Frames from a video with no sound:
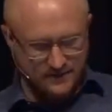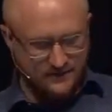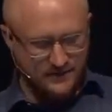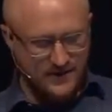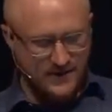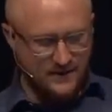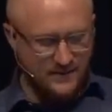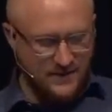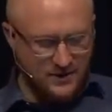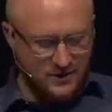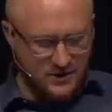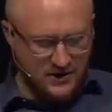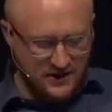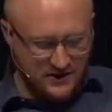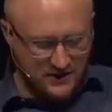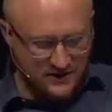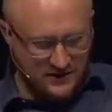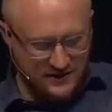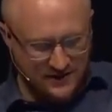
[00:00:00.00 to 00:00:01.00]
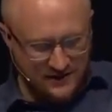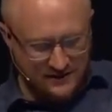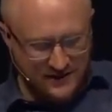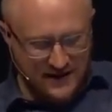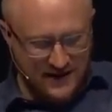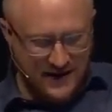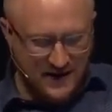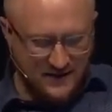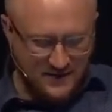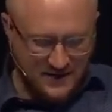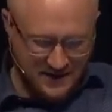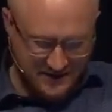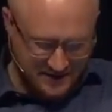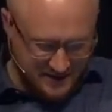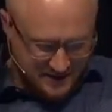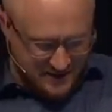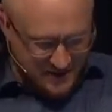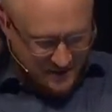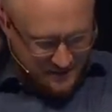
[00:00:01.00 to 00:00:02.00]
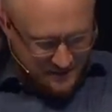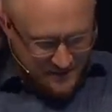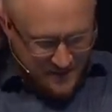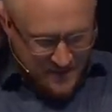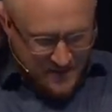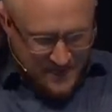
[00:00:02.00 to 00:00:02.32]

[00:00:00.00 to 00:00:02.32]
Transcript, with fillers: But I'm going to try to do it in like eight minutes. So,